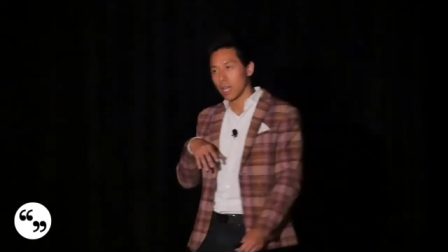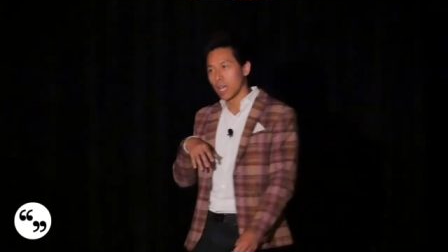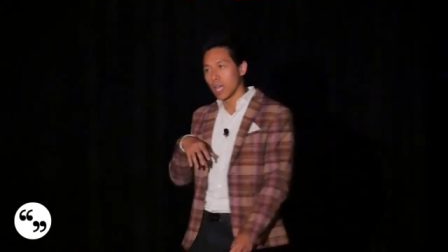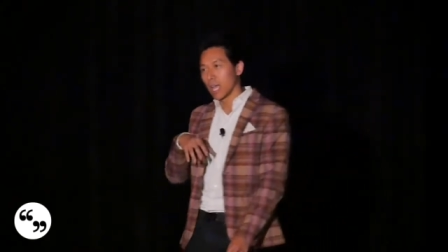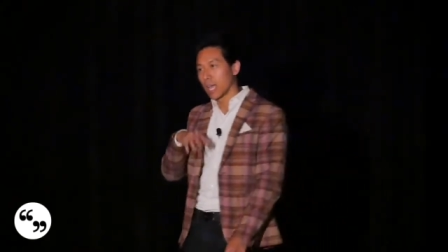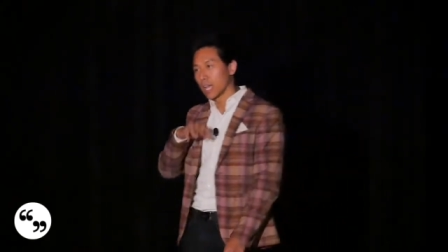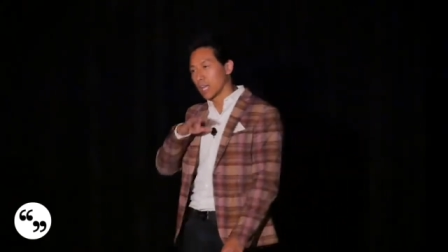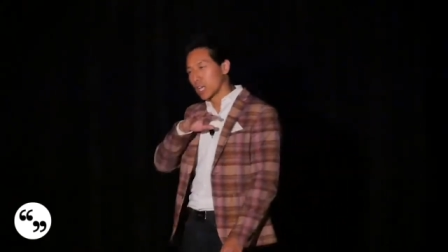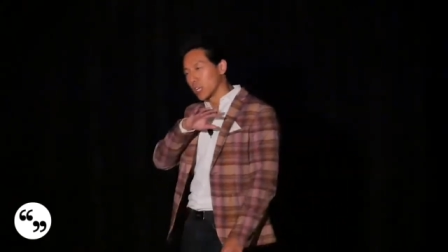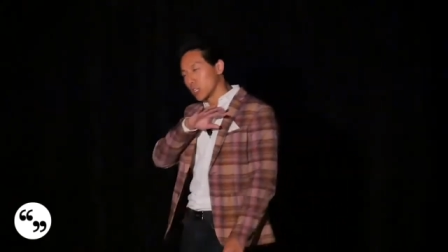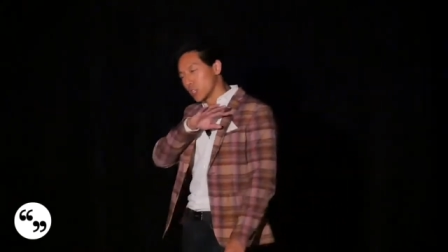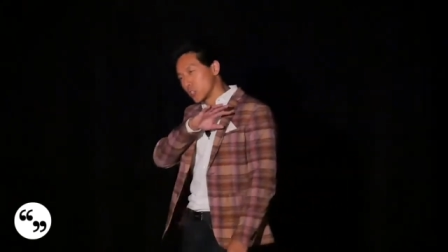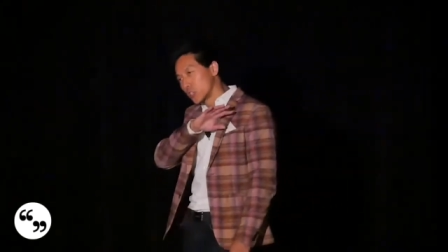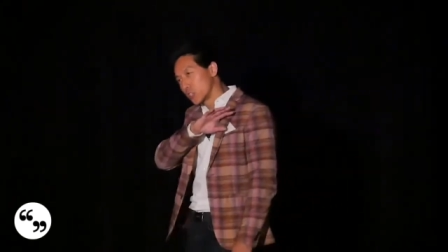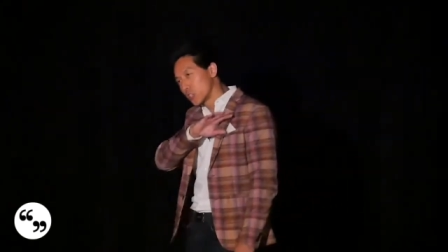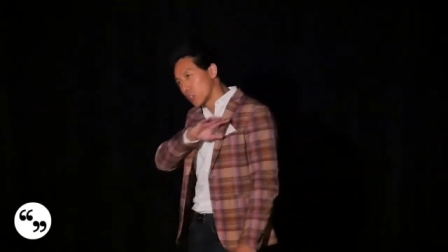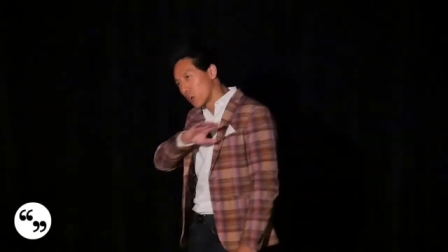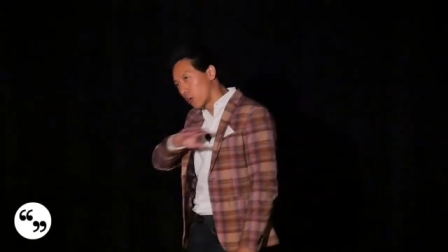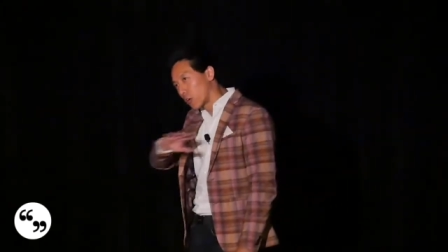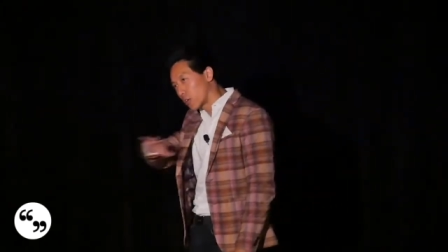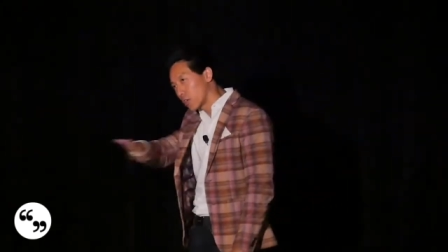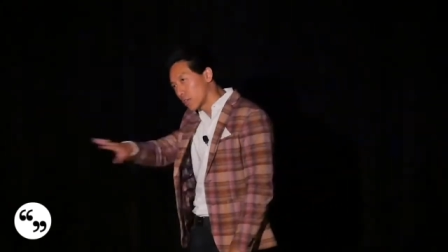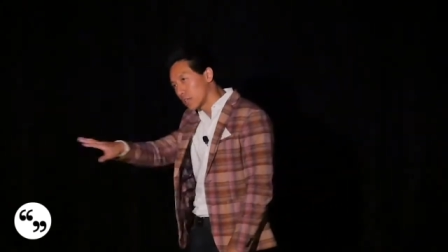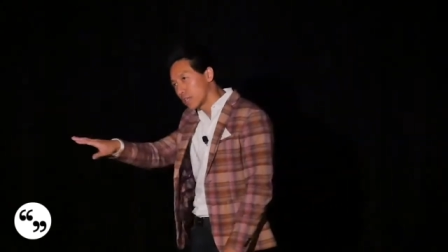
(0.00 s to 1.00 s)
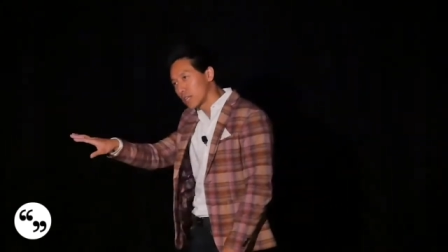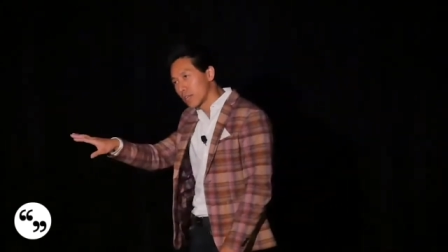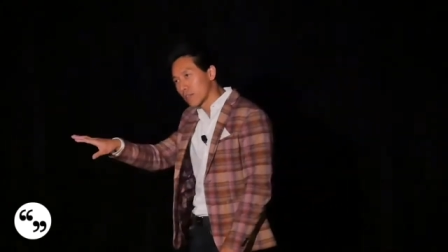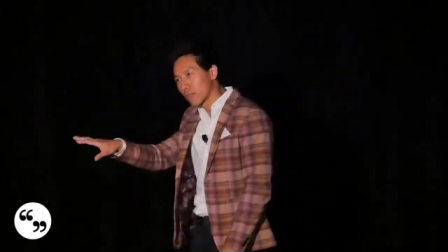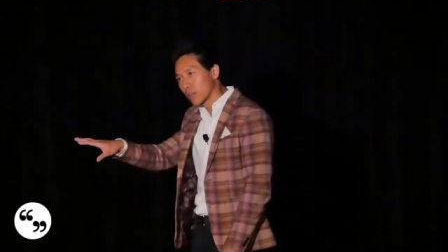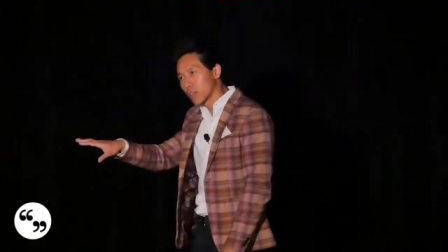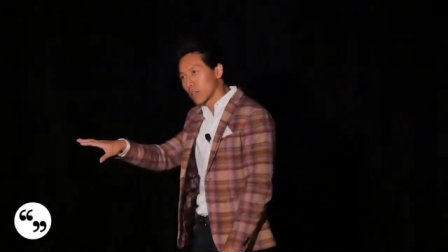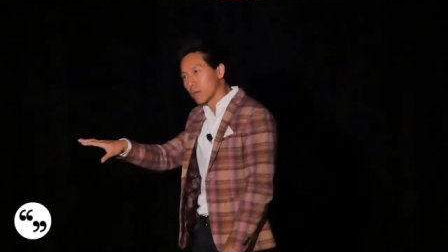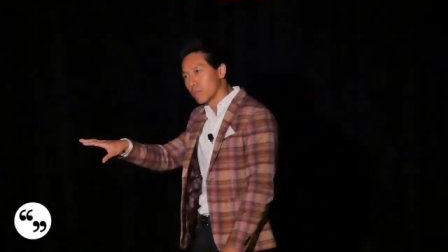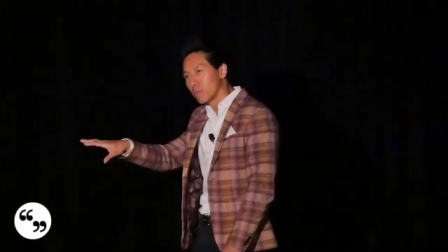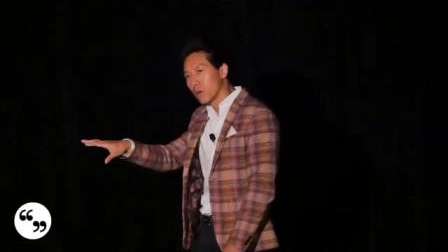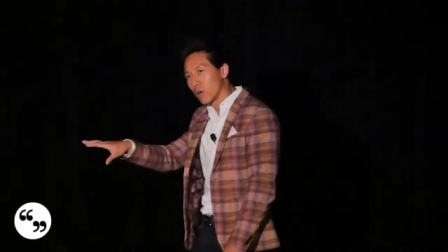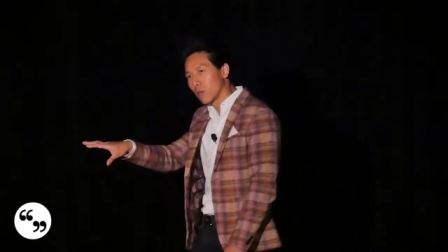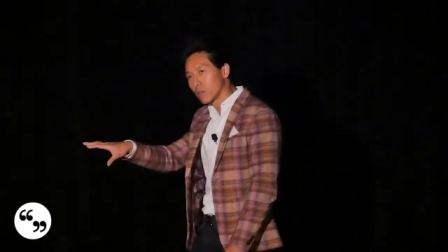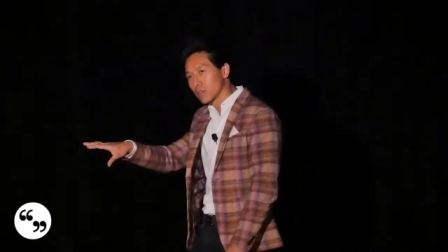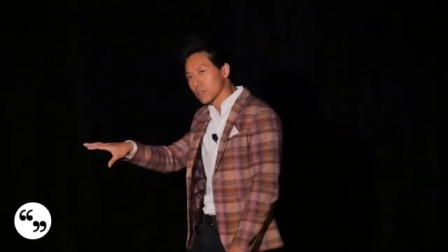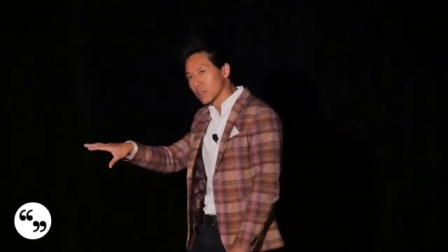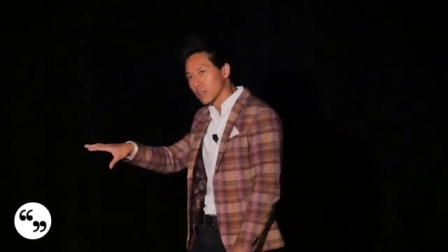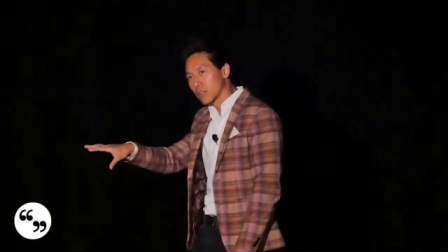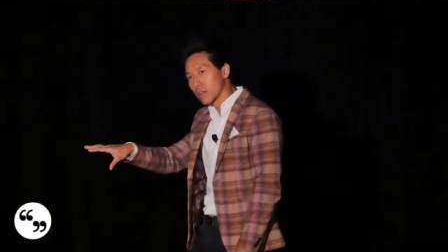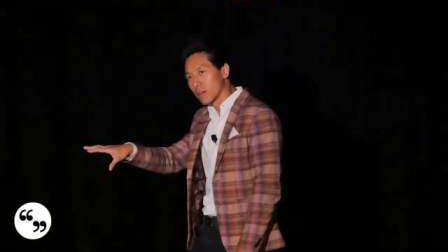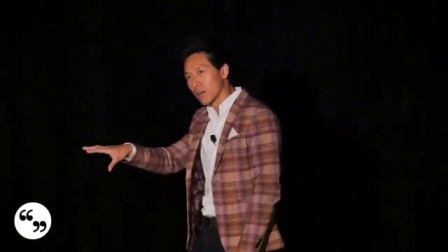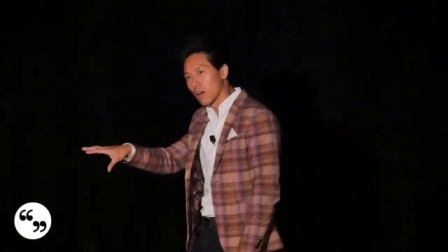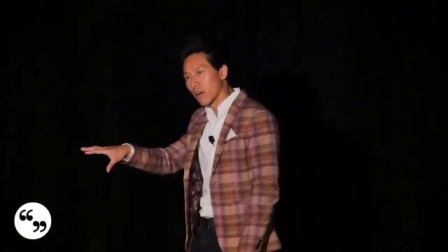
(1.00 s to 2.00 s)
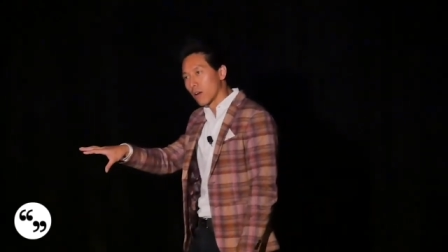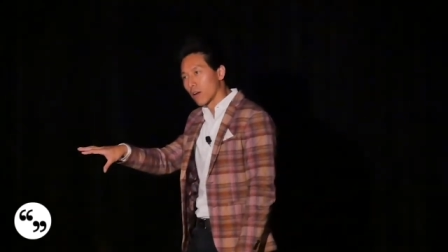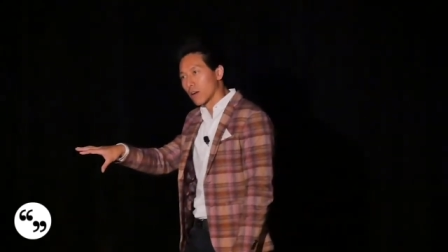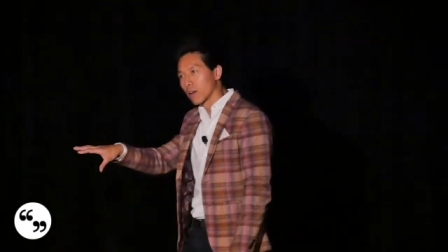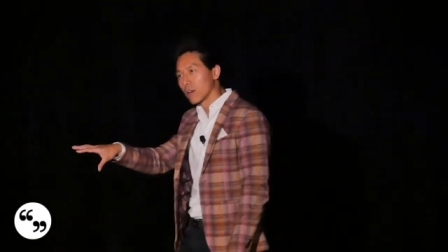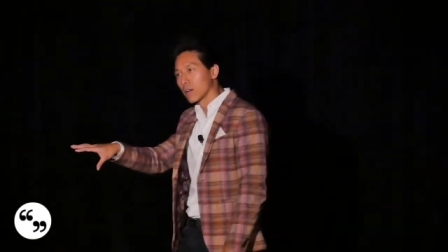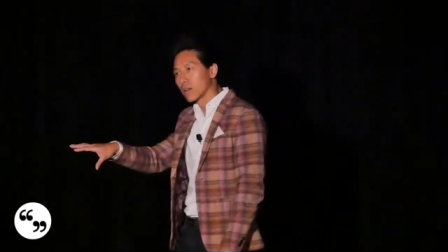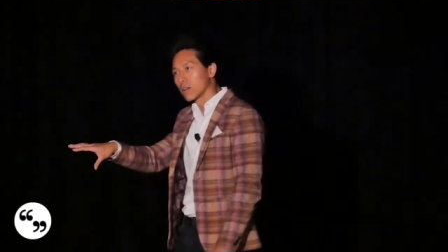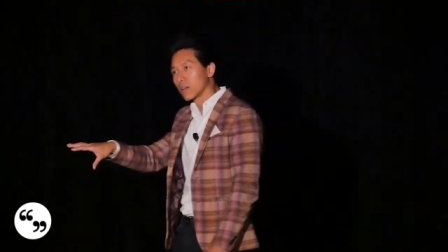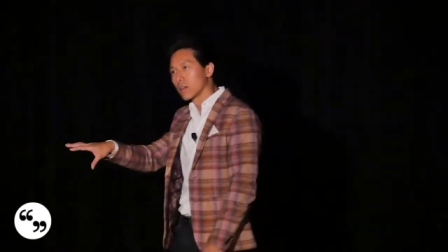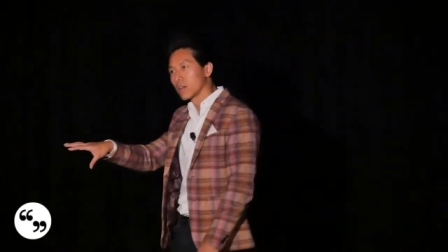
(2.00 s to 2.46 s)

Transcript: and can show you the different components of the car.